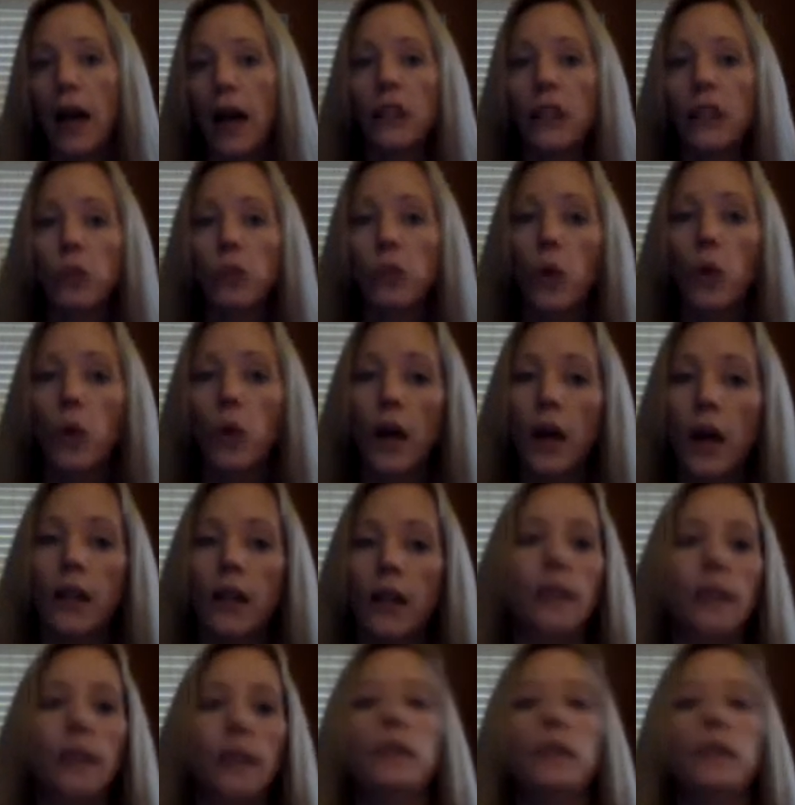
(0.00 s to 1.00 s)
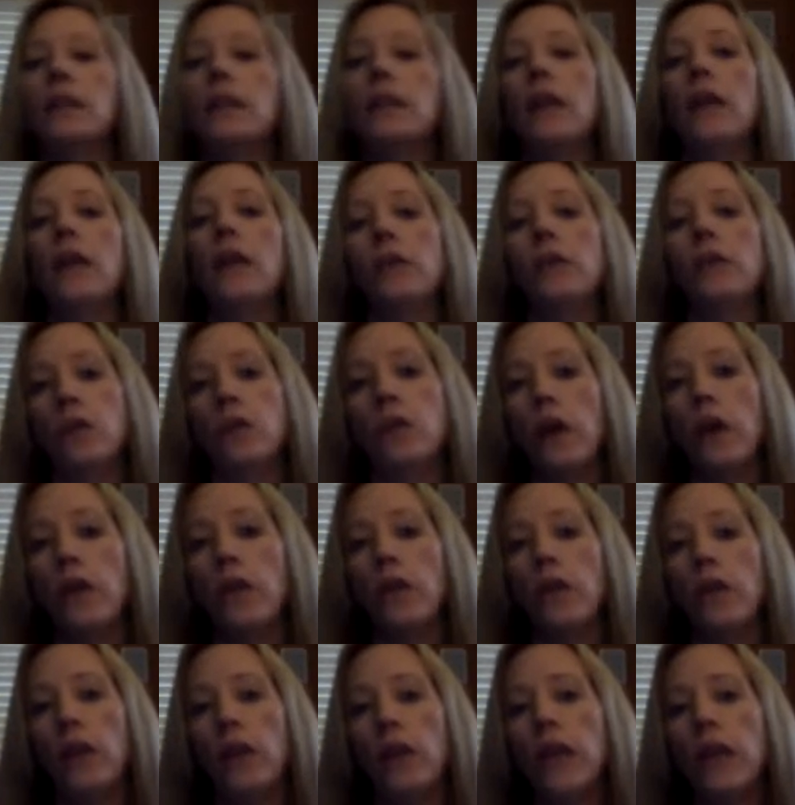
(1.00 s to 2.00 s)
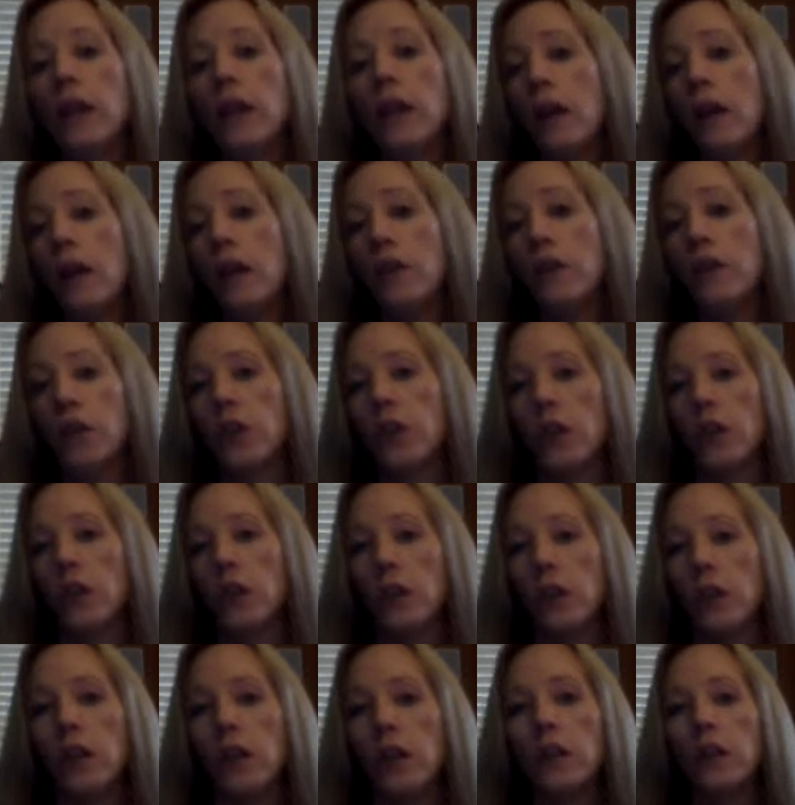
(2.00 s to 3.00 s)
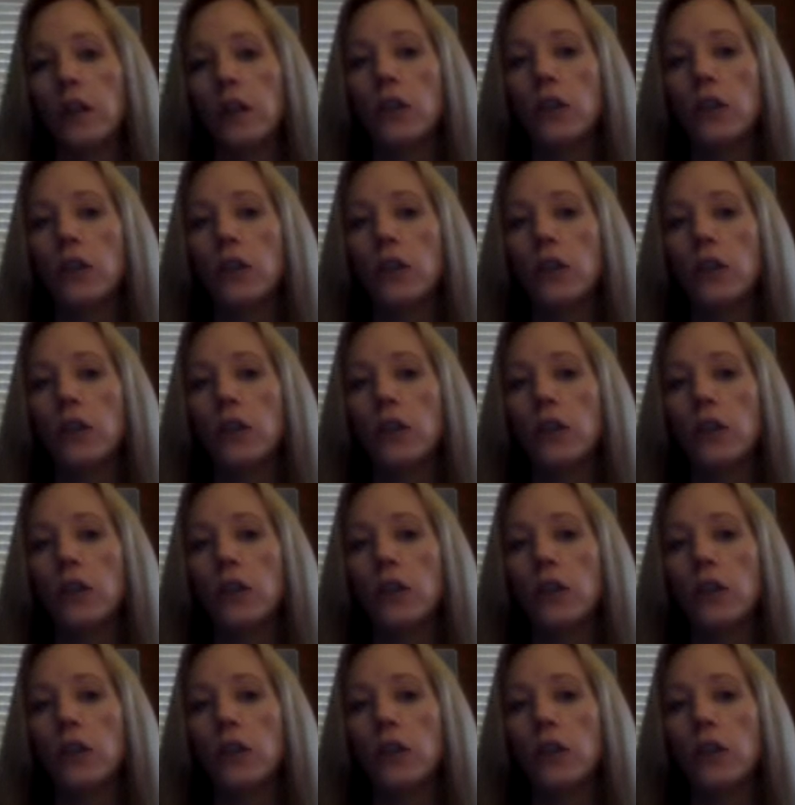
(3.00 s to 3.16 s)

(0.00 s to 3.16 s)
Heinz wanted to save his wife, and he loved her.